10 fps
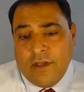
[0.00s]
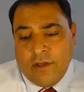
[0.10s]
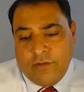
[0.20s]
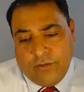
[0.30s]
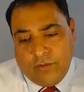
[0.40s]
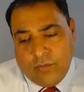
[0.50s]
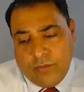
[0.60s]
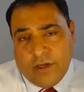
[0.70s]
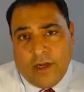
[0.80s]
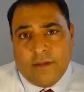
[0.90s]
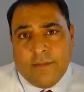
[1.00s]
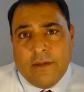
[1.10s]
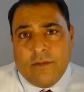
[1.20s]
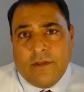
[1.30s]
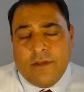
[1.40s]
So we talked
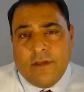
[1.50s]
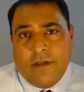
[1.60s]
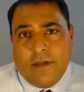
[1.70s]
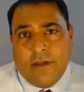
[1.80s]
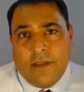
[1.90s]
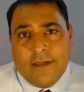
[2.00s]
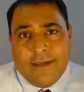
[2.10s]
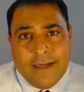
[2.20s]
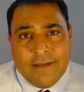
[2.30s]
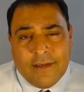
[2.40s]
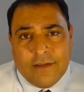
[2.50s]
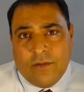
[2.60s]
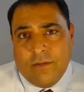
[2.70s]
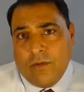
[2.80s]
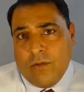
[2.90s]
about in the diet section
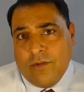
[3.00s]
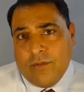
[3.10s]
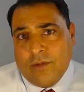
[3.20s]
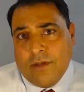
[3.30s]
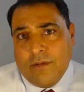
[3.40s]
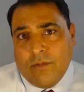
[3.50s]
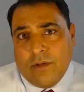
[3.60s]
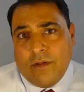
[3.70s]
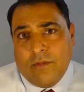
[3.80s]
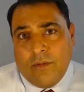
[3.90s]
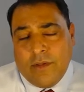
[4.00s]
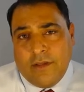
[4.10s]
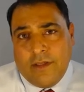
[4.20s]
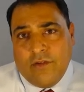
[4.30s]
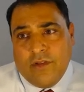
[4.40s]
of the coursework, where we went into
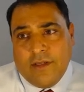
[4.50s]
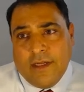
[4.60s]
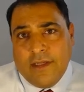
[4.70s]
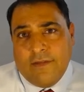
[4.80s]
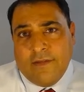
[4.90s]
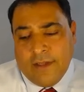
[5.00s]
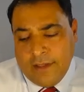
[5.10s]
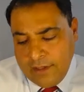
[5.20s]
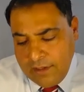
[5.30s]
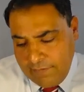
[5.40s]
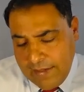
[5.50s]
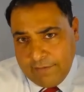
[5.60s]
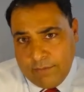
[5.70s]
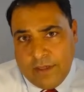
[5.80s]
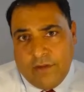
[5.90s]
ketogenic diets, of
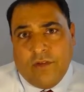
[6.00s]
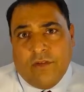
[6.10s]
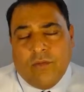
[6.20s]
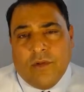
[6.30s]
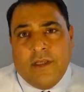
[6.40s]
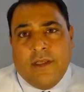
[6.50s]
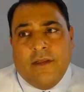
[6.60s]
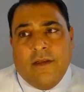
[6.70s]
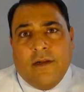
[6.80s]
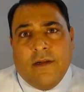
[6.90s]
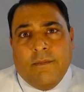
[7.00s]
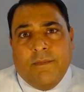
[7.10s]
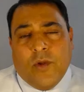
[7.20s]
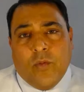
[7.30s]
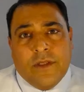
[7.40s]
having patients really
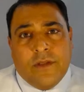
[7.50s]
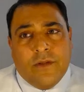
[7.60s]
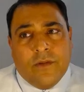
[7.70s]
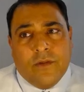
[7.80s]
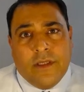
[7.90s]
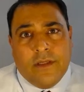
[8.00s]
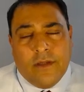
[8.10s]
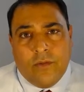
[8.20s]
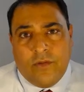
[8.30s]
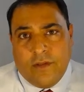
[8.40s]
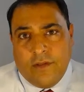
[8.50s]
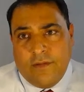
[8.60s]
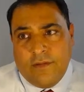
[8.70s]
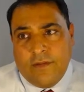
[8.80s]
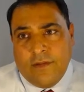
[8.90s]
go into ketosis